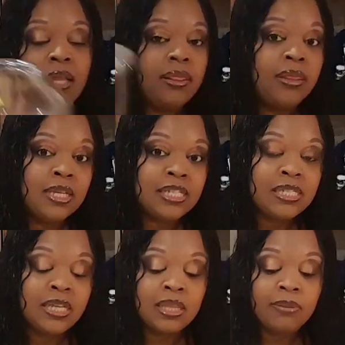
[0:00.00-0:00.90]
This is
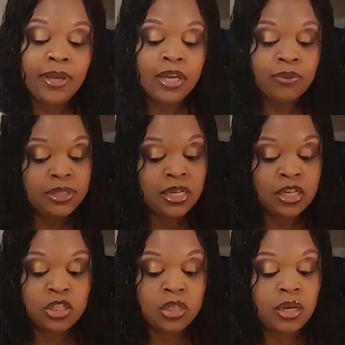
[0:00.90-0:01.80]
in the bakery
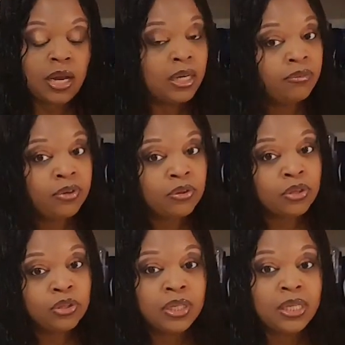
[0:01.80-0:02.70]
section, kind of near the
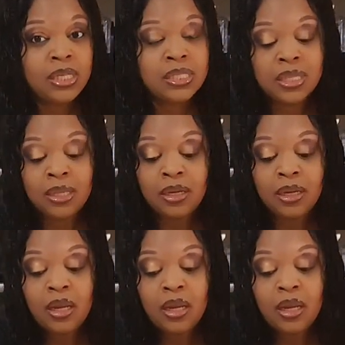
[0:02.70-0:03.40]
cookies and the